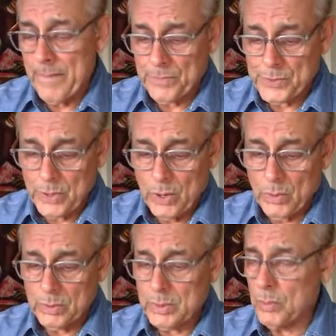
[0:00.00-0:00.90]

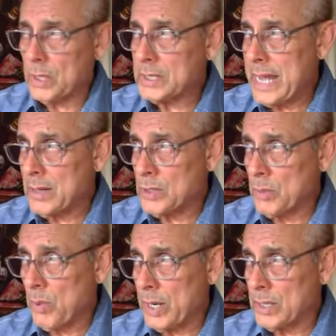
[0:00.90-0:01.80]
So it was down
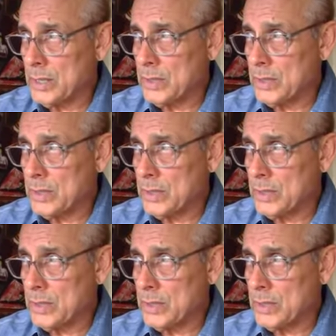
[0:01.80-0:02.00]
2.26.